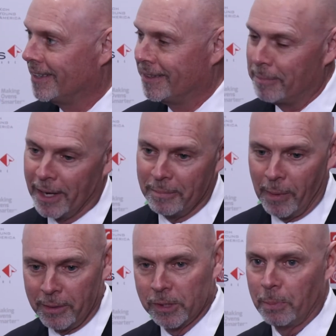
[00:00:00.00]
And
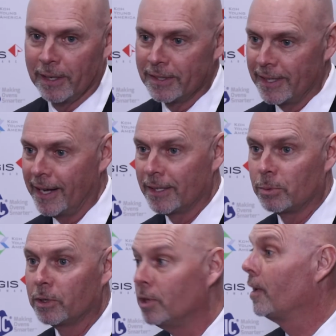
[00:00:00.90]
my response to that is,
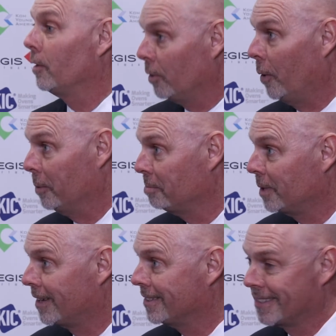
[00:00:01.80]
well, you're not alone,
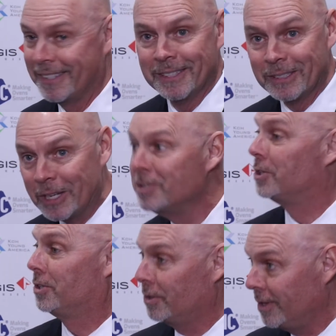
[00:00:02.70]
because the
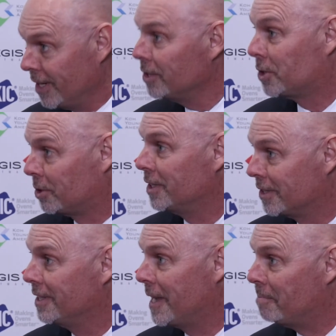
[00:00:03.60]
industry
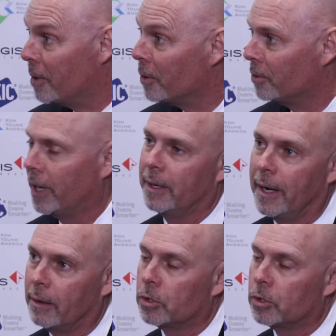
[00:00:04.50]
is in that mode right now.